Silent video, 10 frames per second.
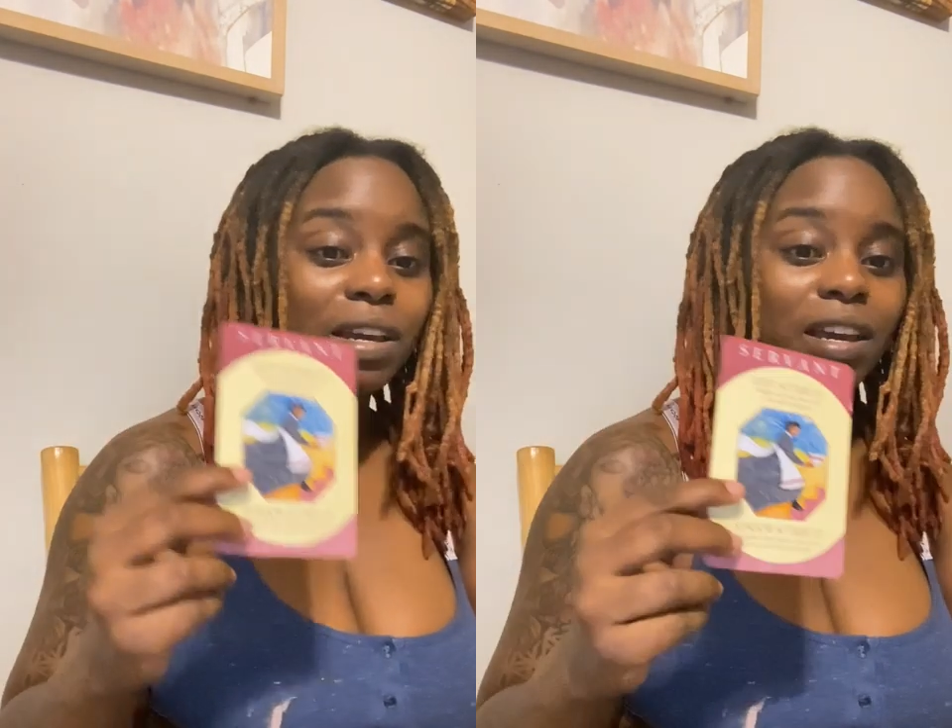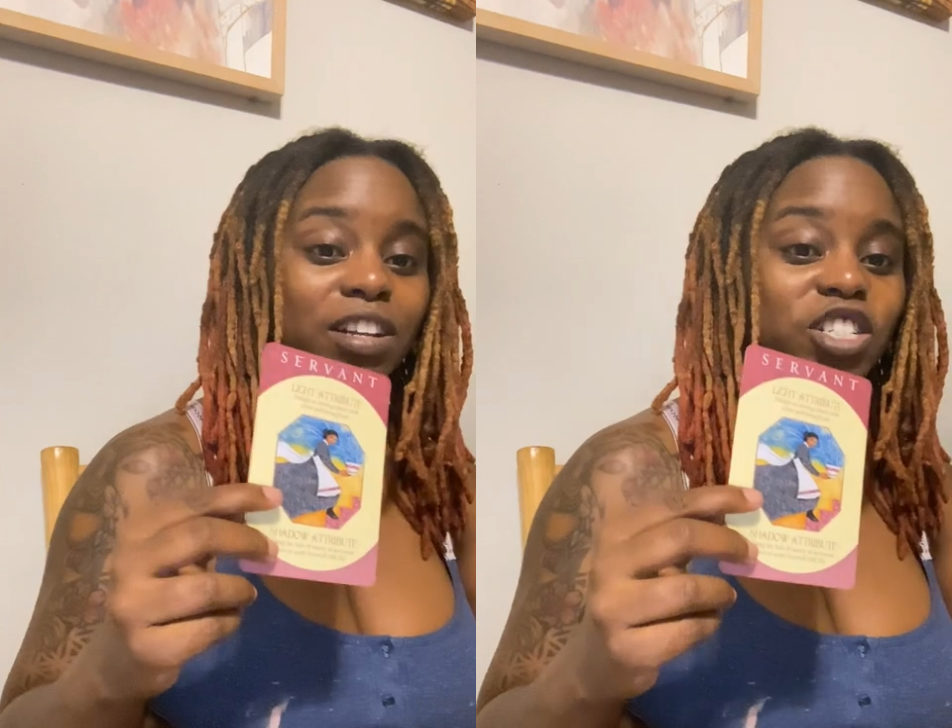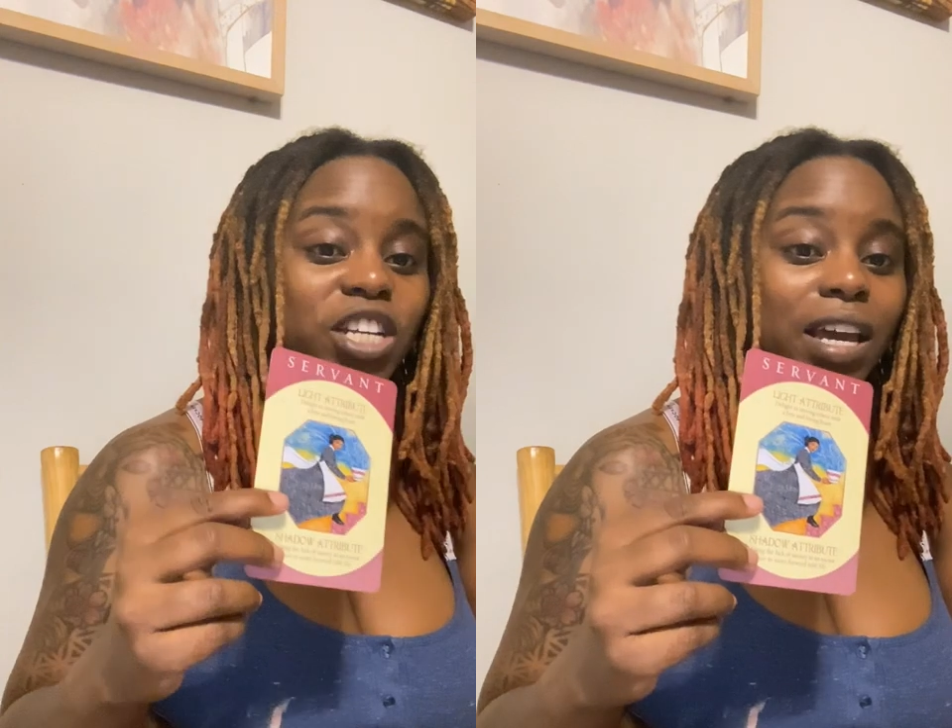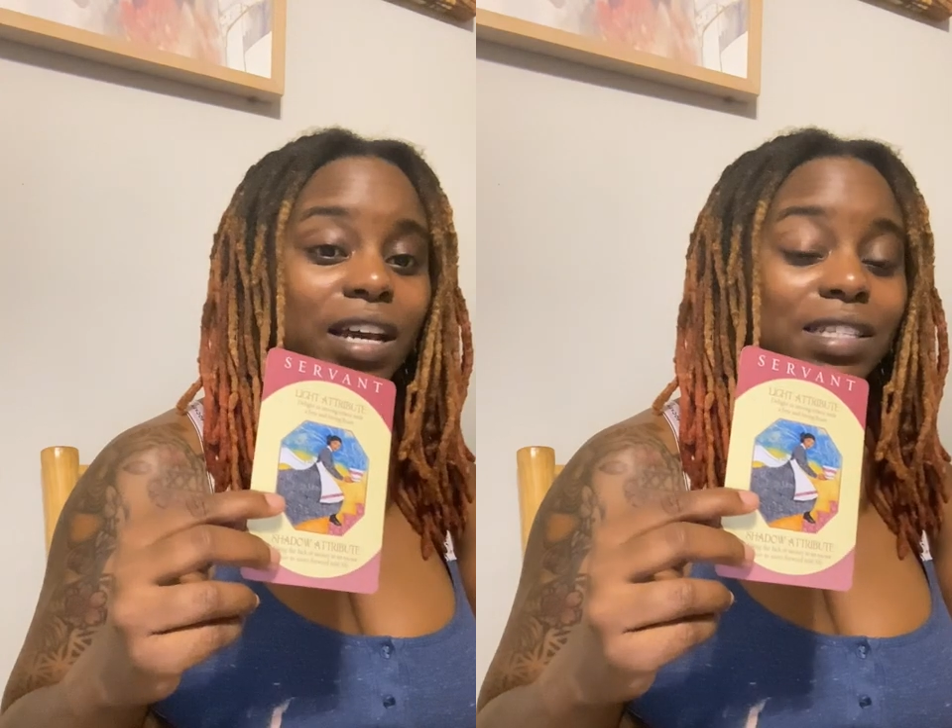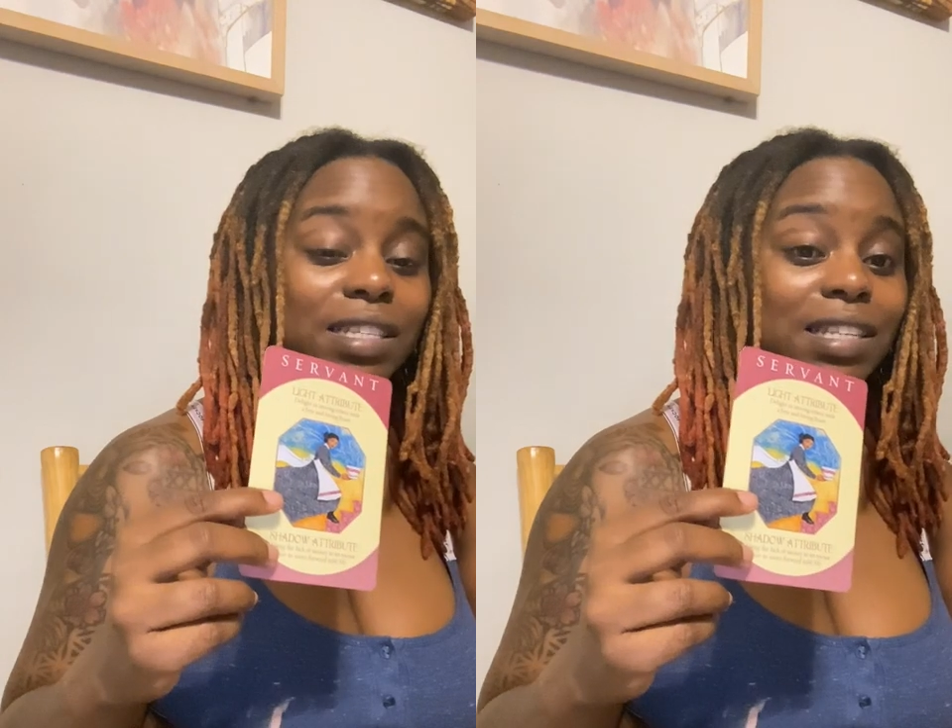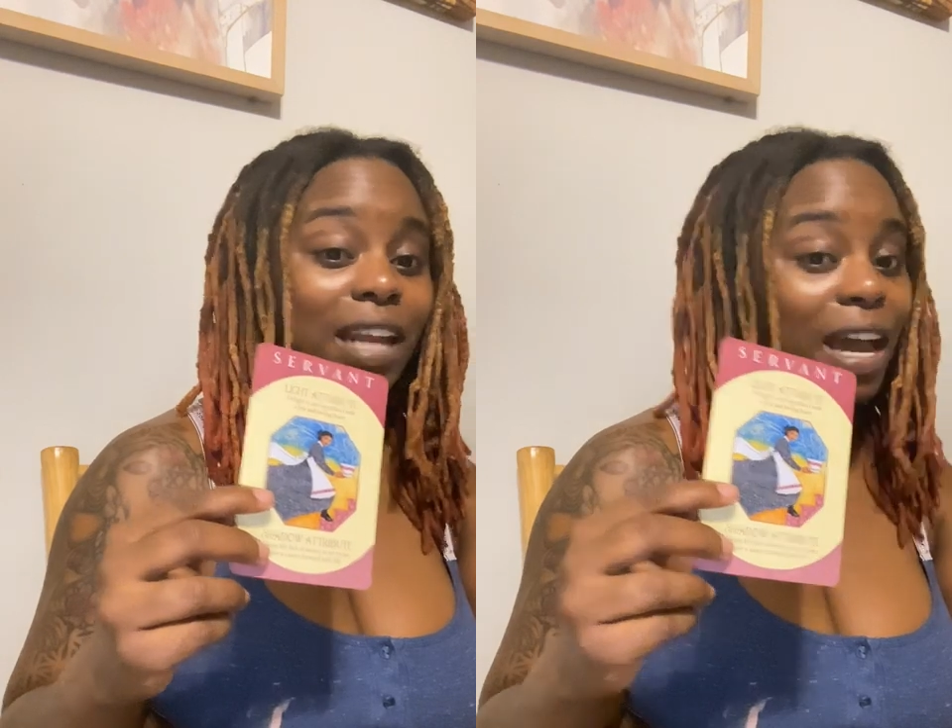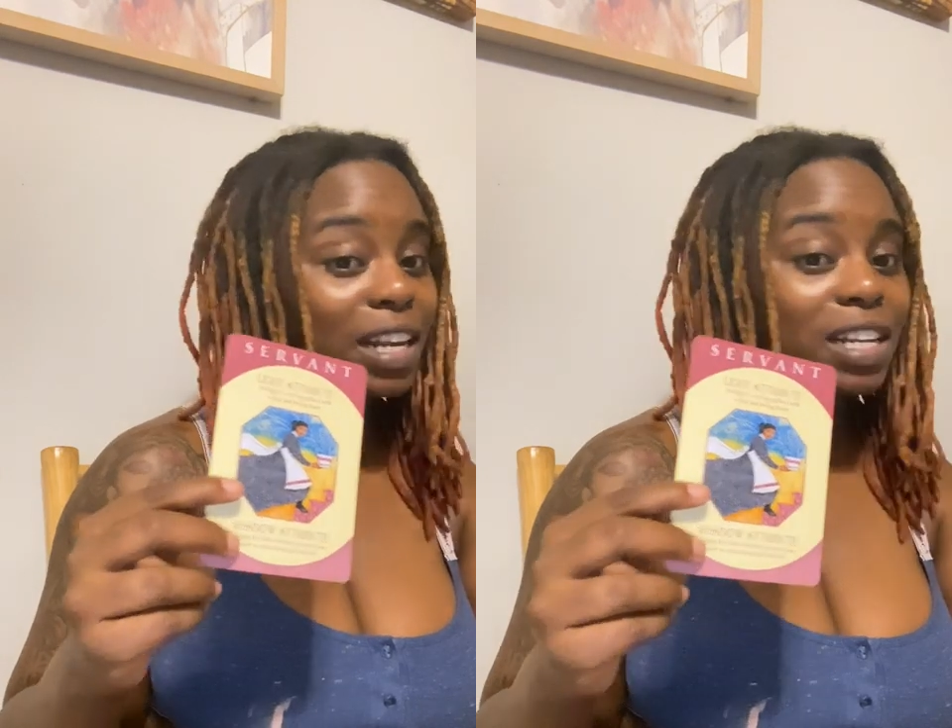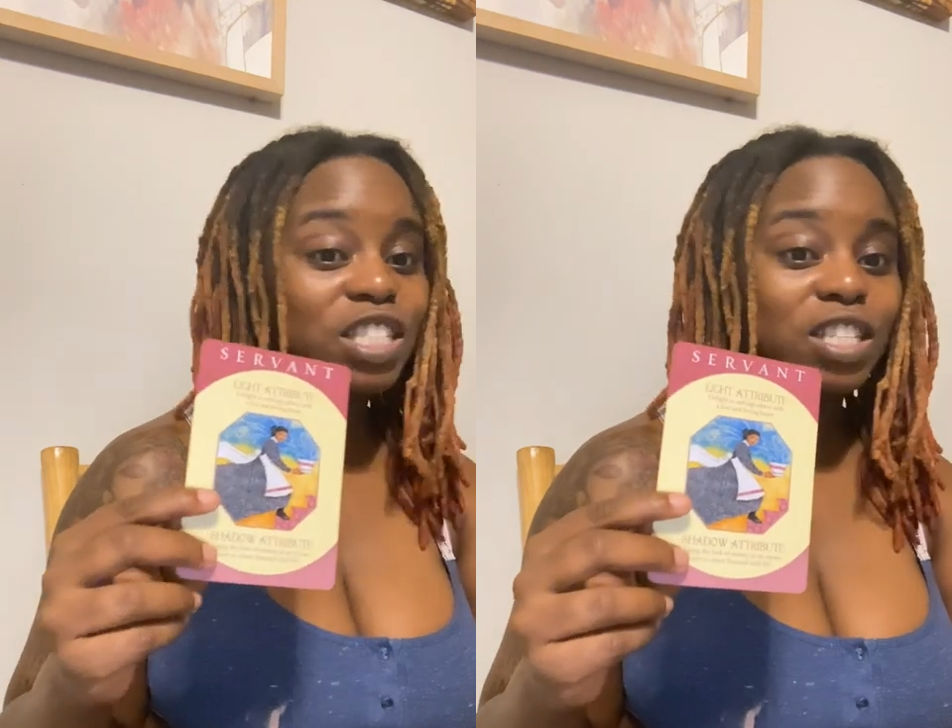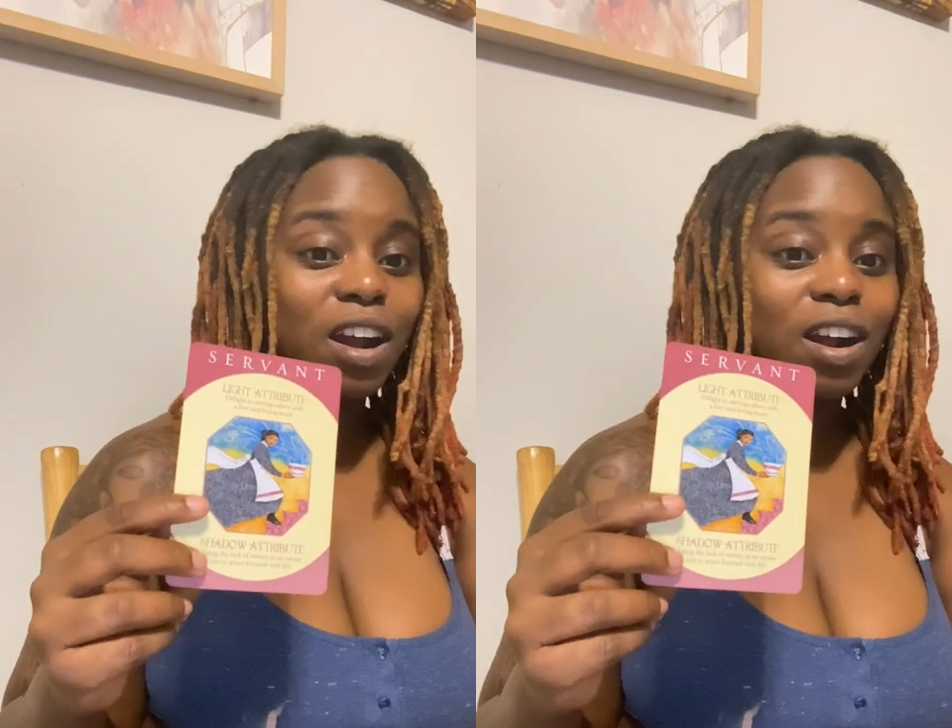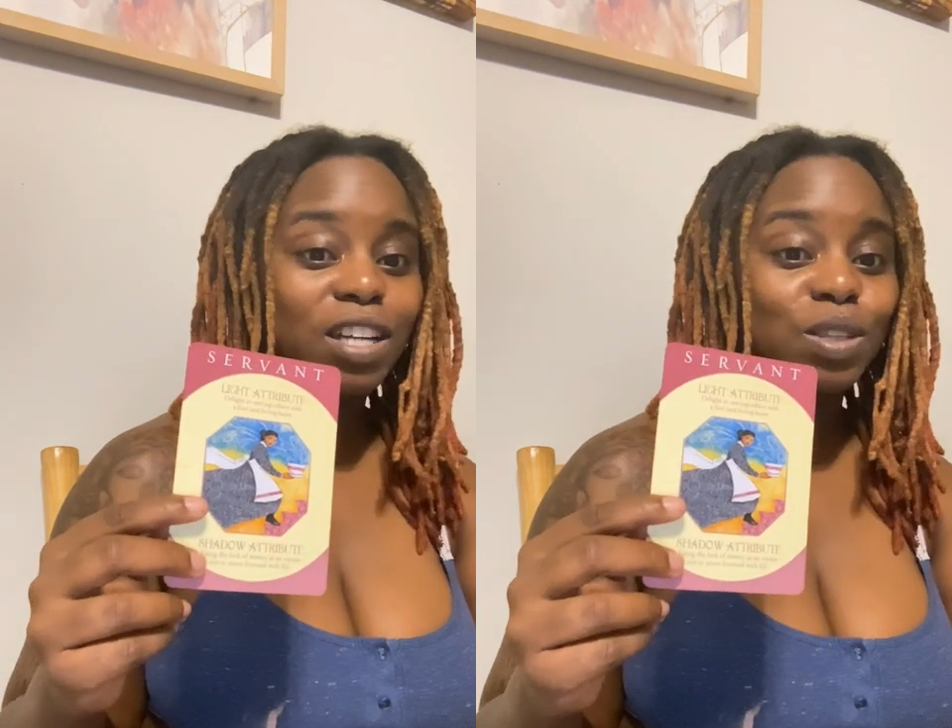energy has its light and its dark.